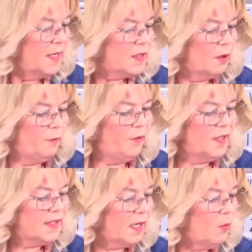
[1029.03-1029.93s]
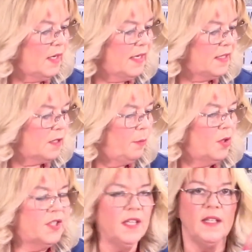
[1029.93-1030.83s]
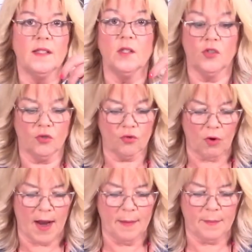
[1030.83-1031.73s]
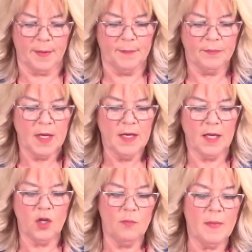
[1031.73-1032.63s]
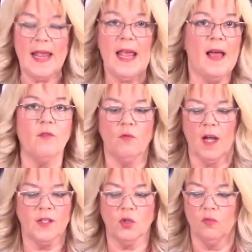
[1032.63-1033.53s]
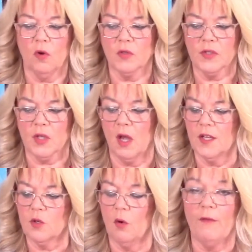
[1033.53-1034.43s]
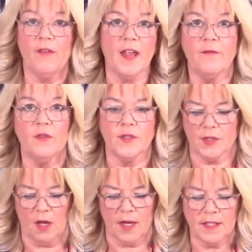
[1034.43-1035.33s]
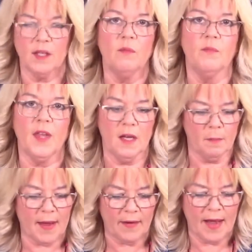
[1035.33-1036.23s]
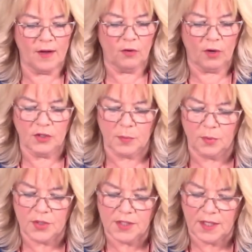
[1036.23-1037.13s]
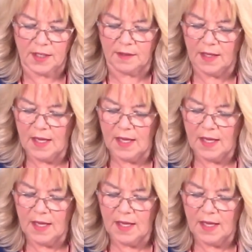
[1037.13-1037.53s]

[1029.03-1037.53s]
So the first thing we need to put in is the strap. Now you may have a right or wrong side or favourite side, so think about how you're going to put it in.